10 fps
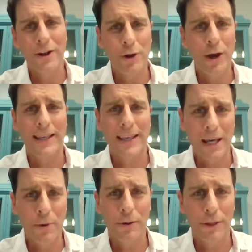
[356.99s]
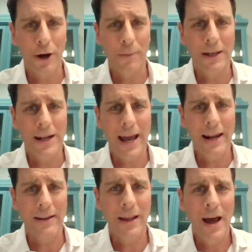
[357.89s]
I know you had chemotherapy today,
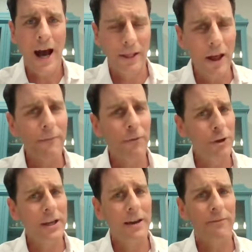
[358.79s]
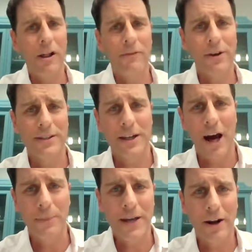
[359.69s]
and I'd love for you to give all of us an
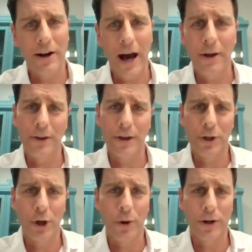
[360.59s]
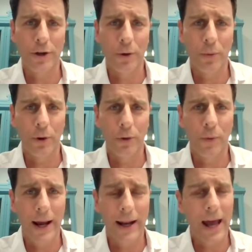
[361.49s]
update on how things are going in your world
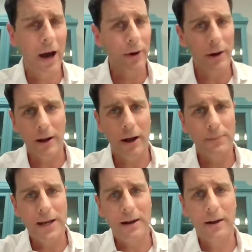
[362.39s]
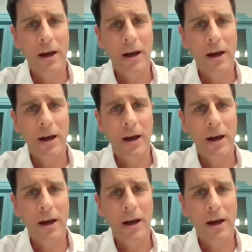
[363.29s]
right now, and an update on